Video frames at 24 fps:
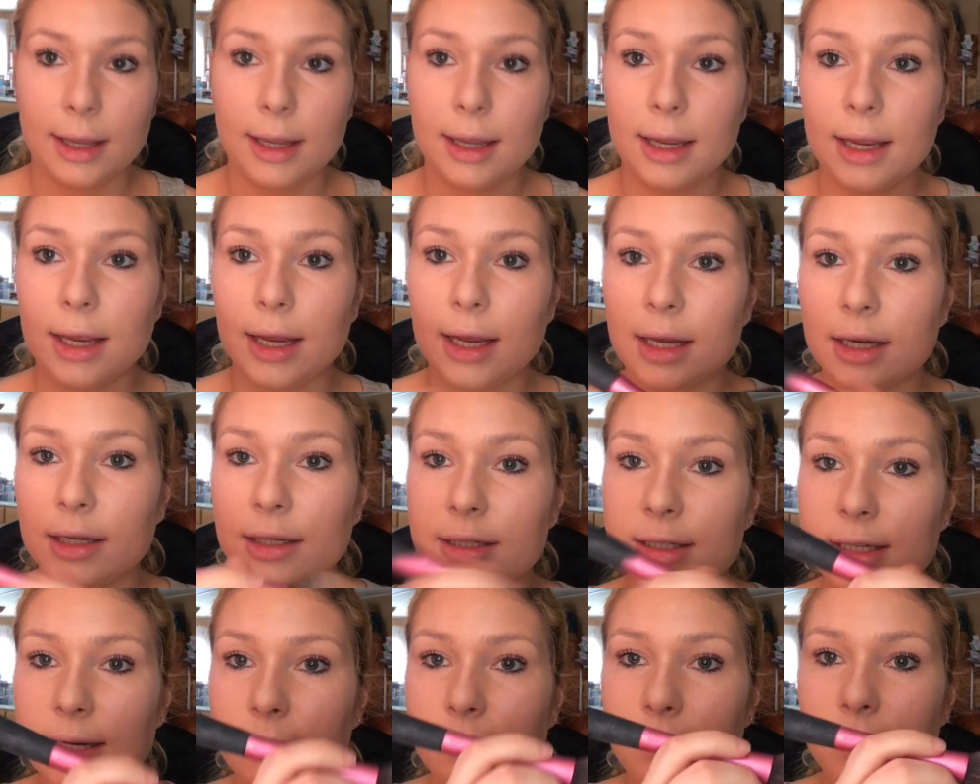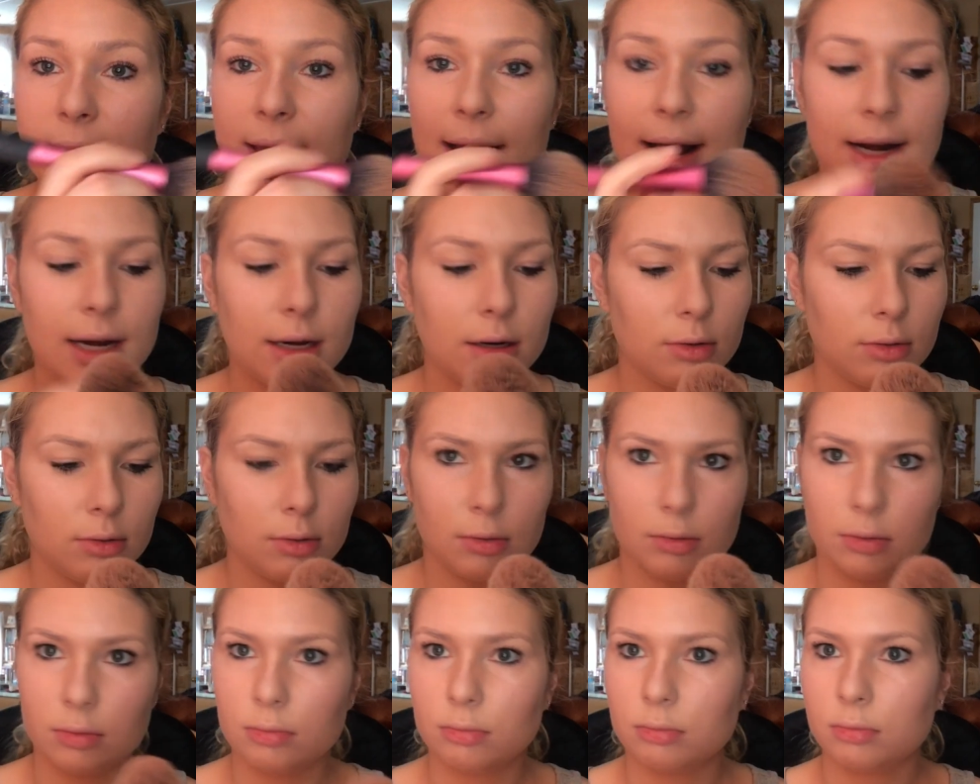and dip
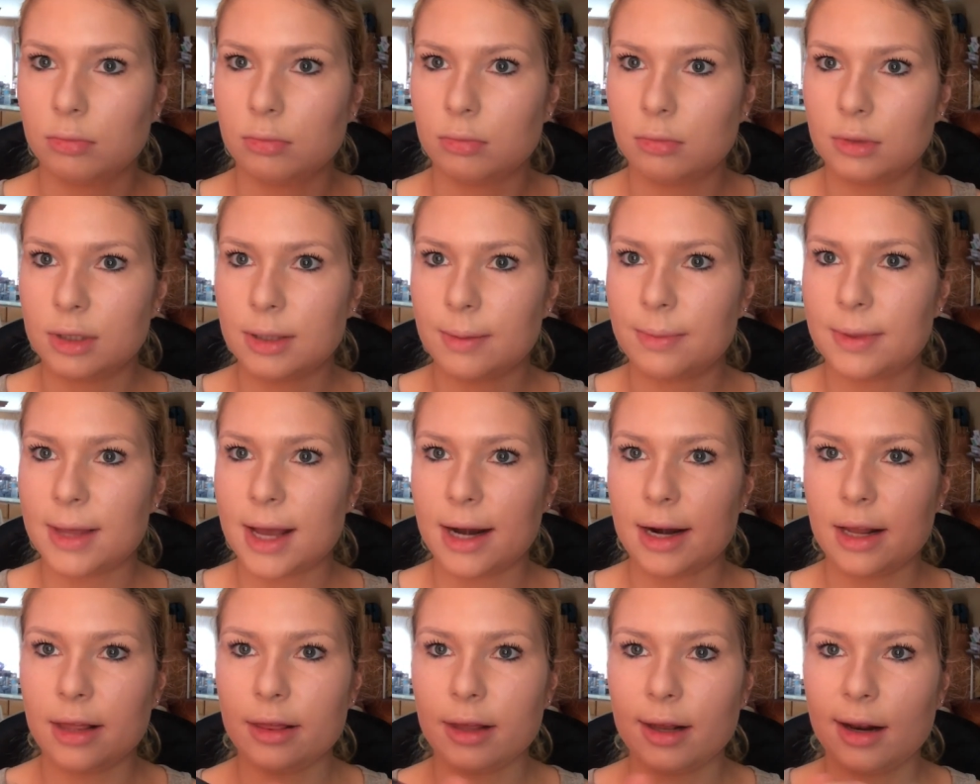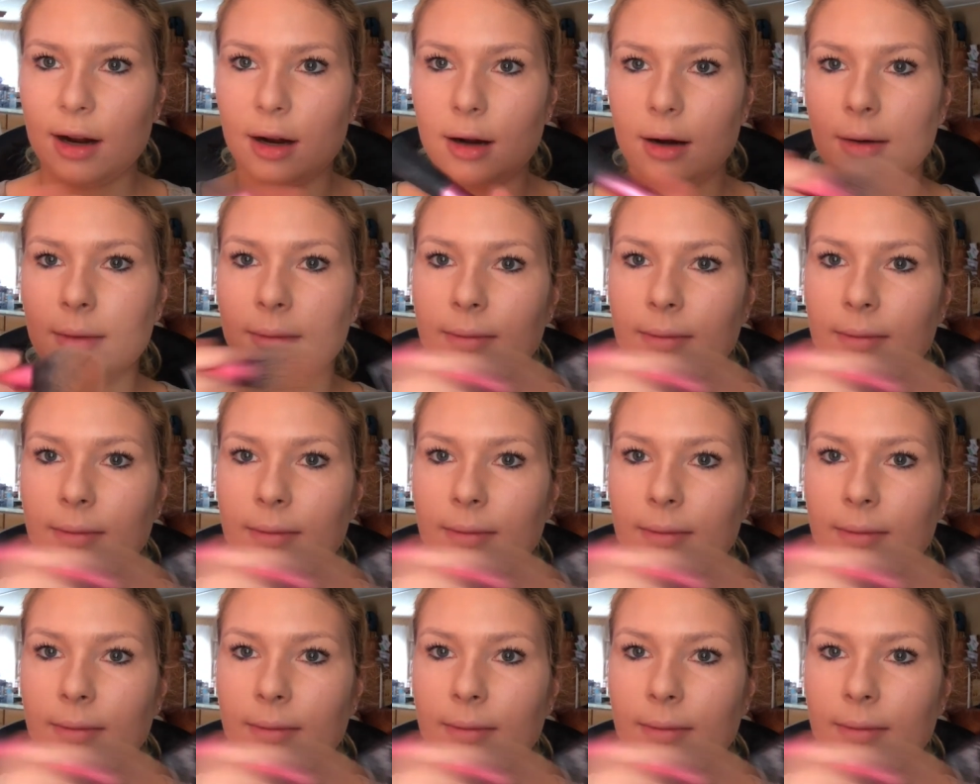that in there.